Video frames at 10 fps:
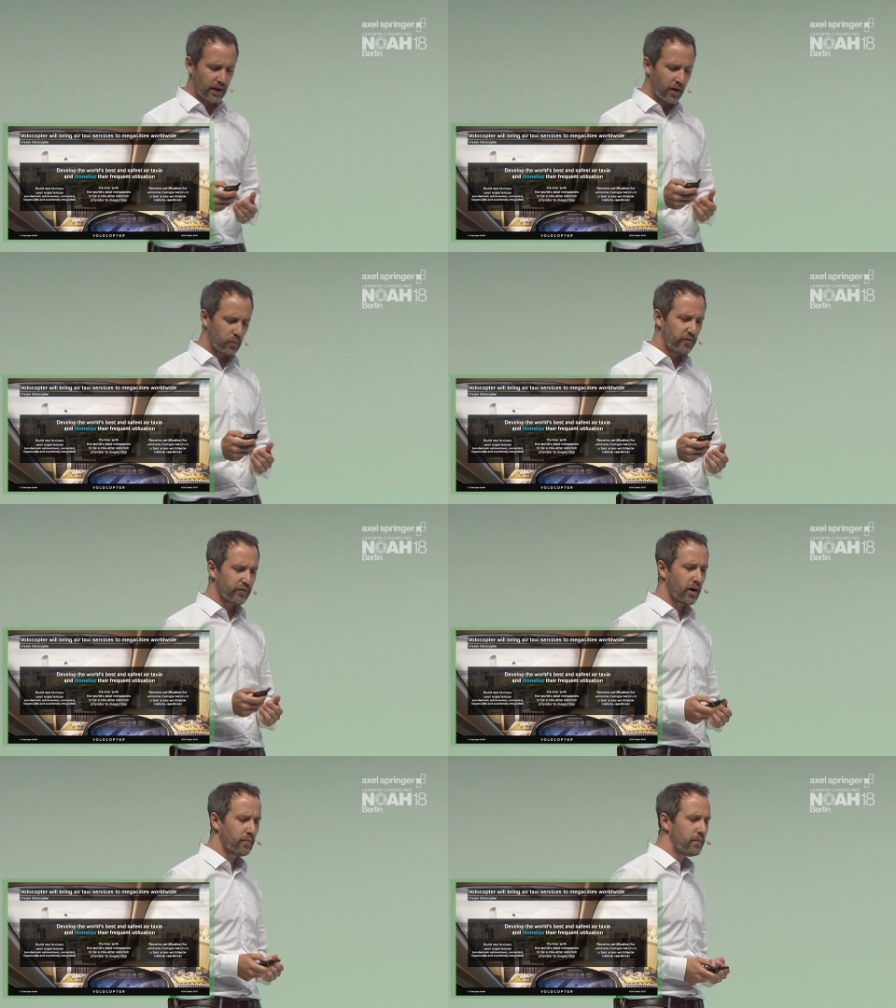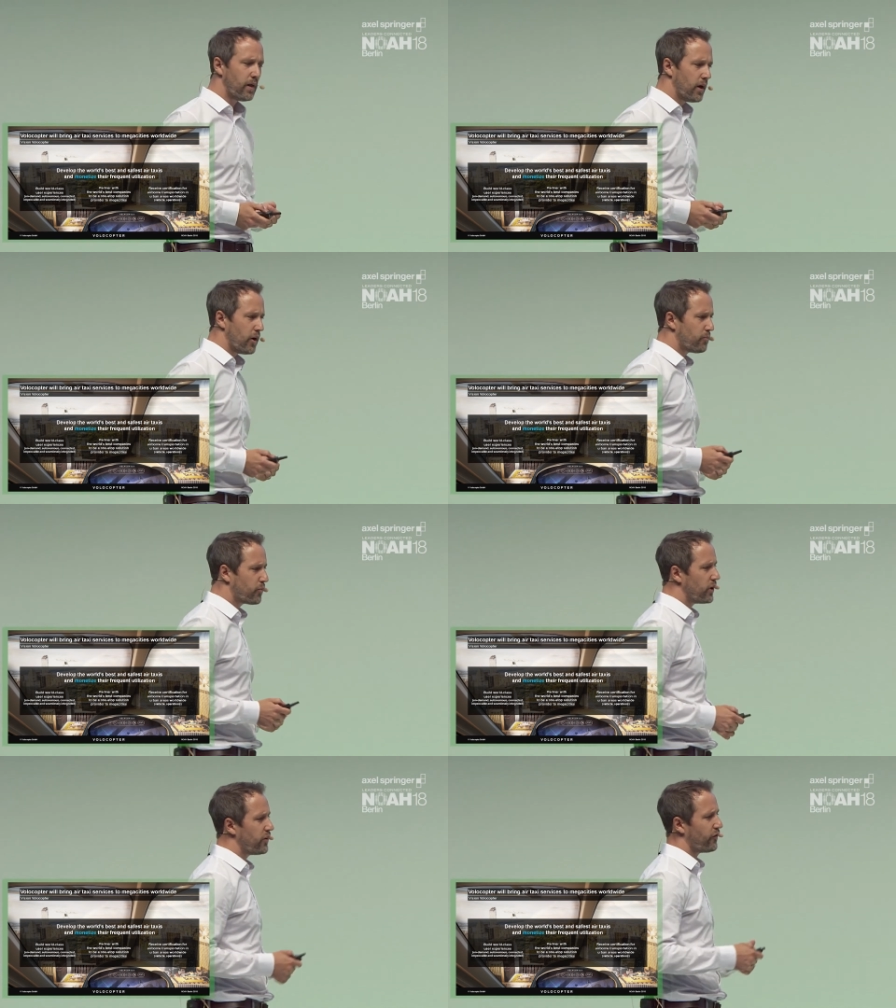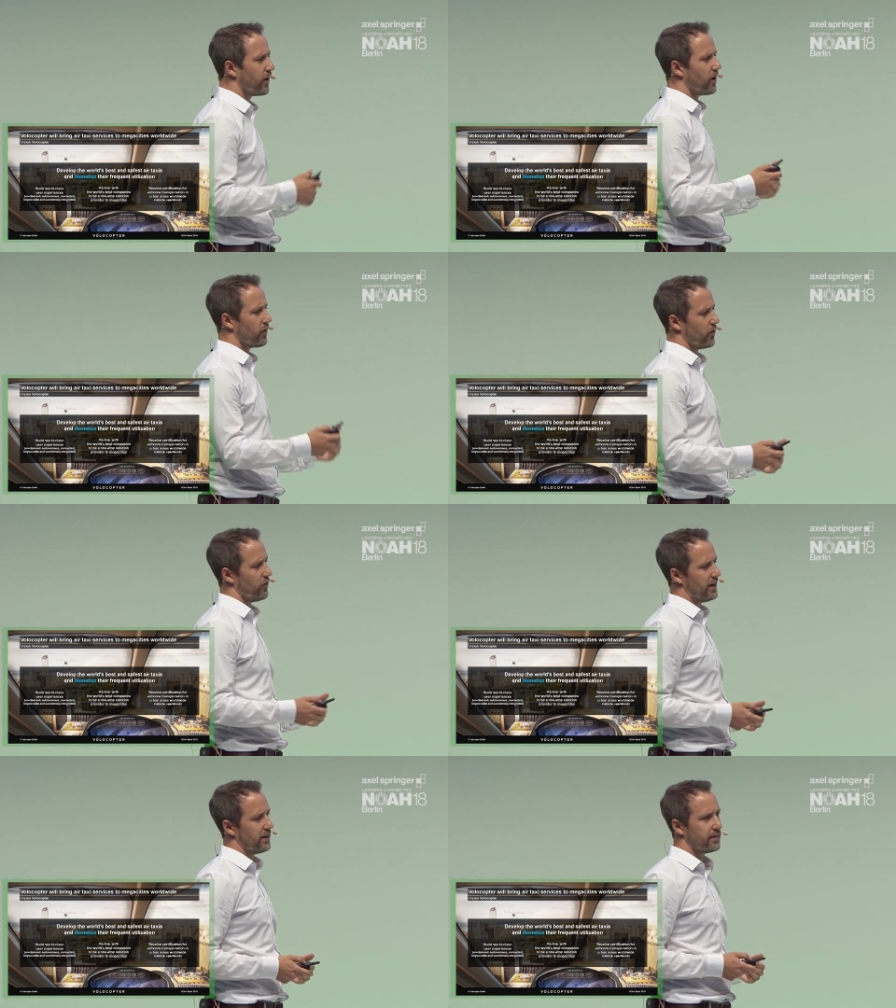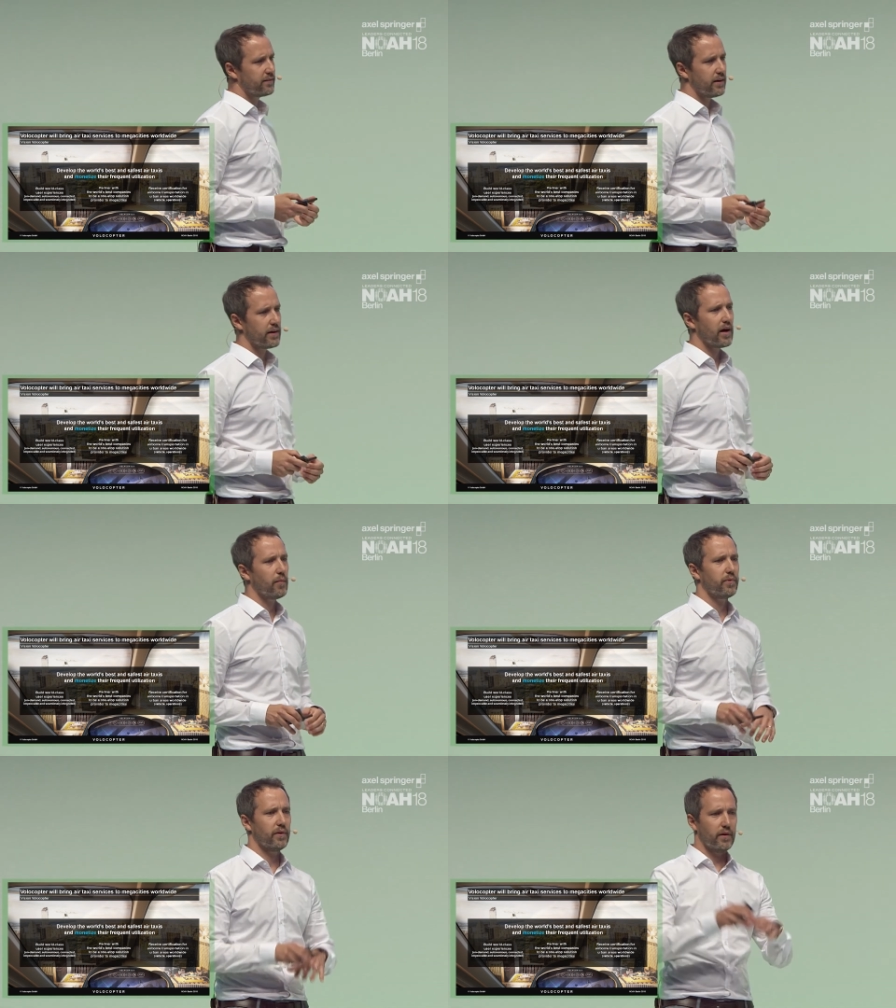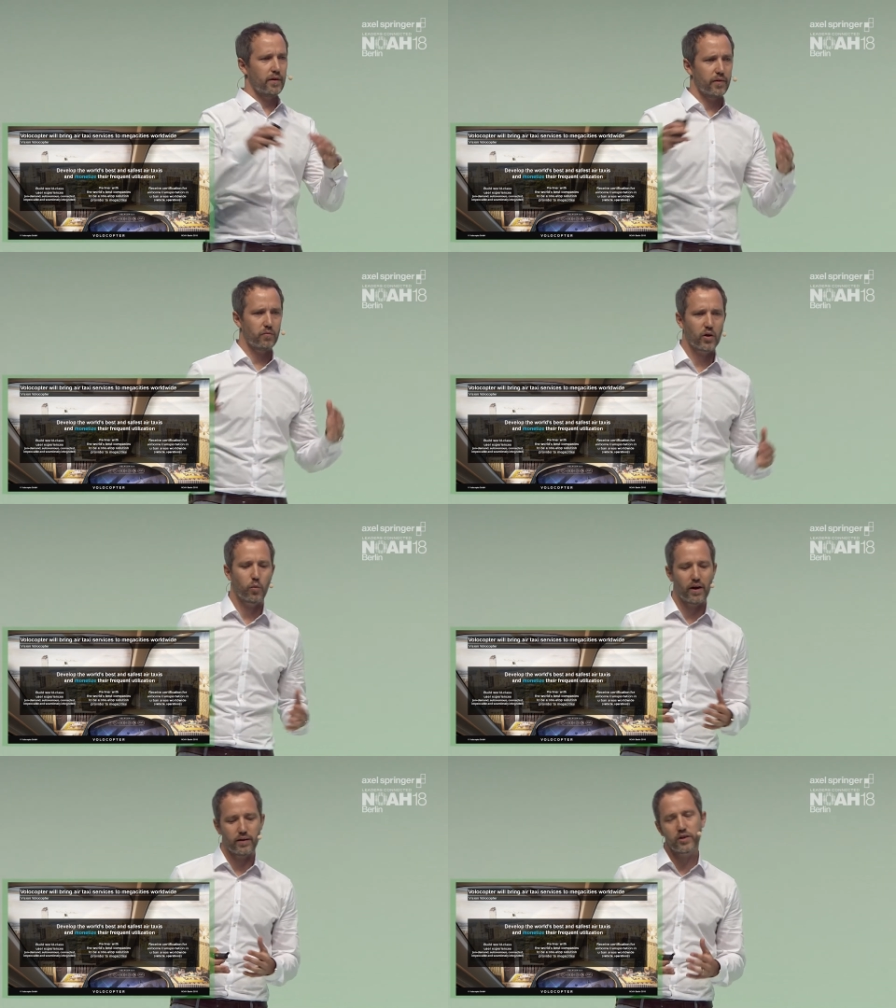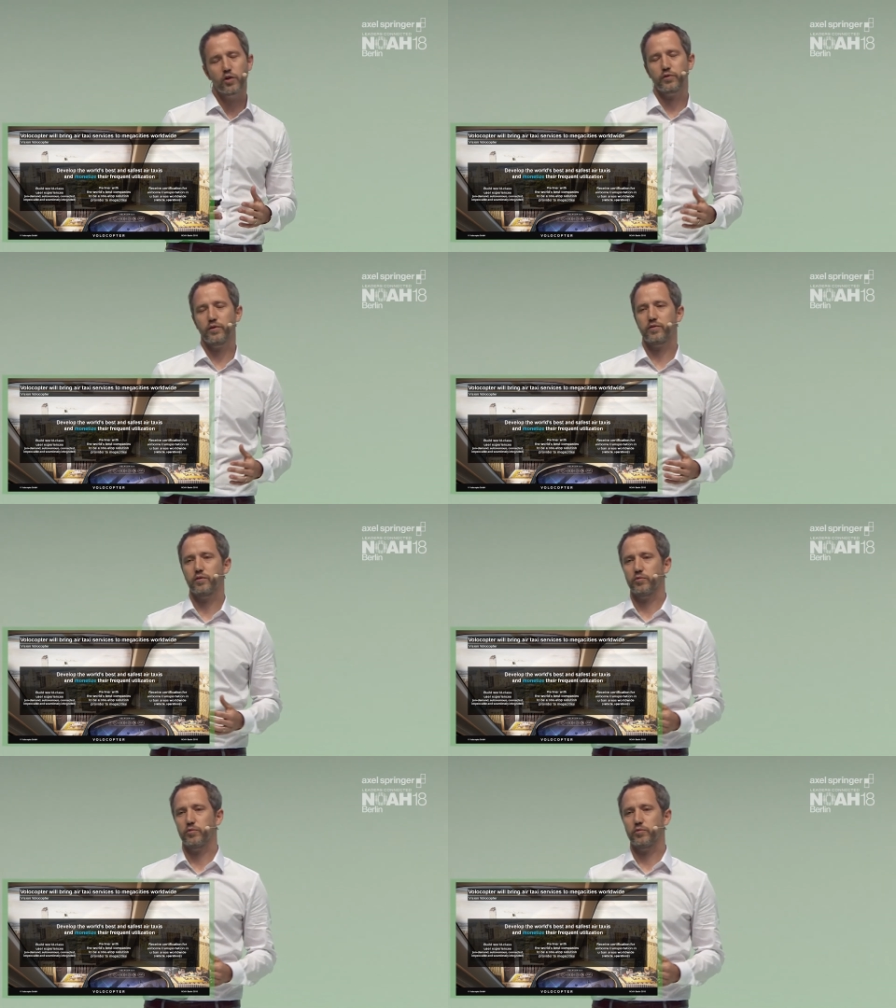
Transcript: And we've come pretty far already in setting up the required ecosystem